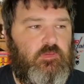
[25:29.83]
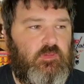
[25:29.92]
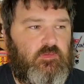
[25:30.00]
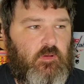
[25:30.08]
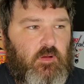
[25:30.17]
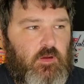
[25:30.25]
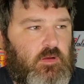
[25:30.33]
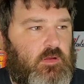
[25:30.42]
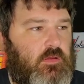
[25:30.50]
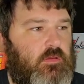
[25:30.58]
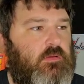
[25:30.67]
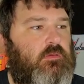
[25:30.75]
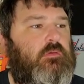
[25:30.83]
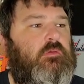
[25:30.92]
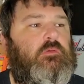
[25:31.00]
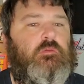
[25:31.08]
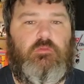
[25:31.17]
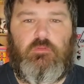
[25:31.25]
this arc,
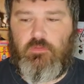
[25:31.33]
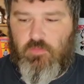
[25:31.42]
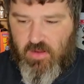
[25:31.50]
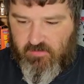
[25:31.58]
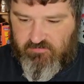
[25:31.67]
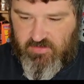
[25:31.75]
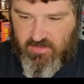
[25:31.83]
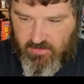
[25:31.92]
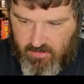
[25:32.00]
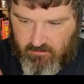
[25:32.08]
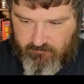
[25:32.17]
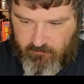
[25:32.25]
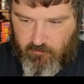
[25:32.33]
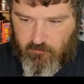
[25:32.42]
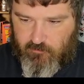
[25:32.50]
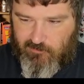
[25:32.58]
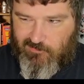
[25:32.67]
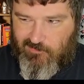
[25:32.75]
you have to get hit
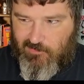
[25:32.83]
first,